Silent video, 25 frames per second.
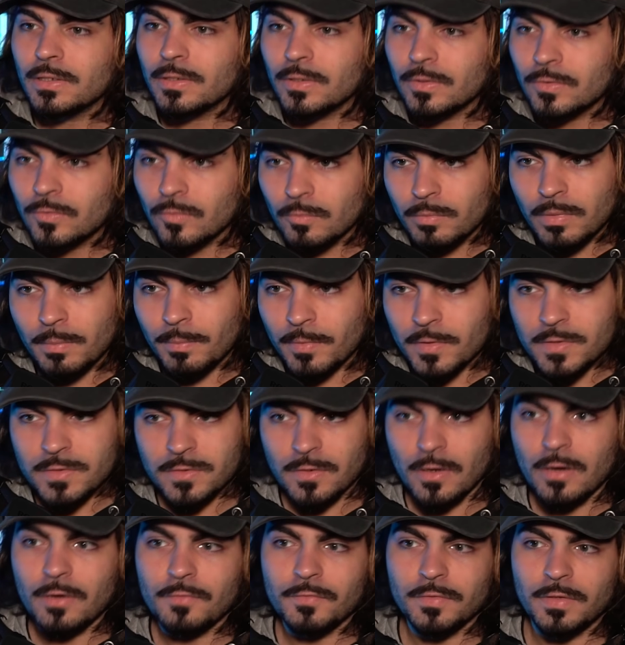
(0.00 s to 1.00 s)
to be
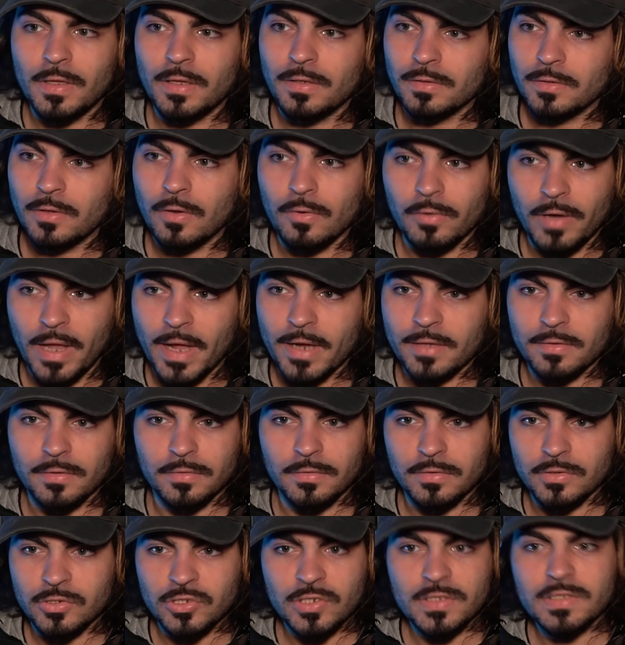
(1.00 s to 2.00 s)
preserved and
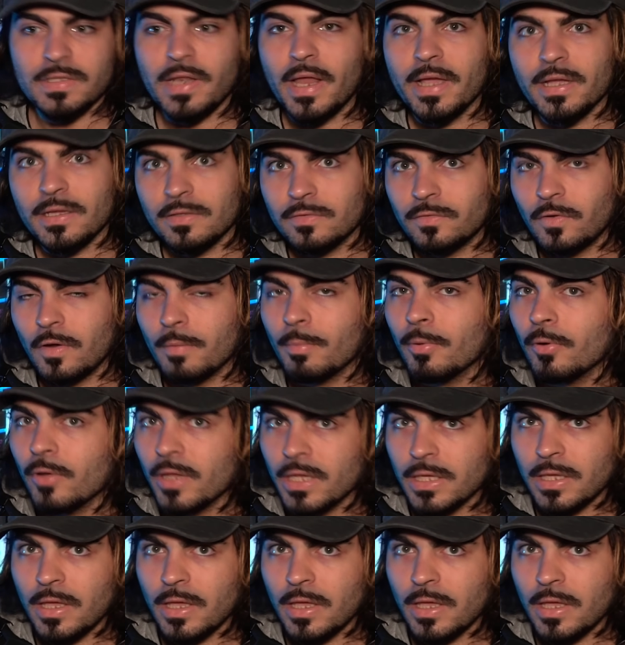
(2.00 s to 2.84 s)
collected just like AAA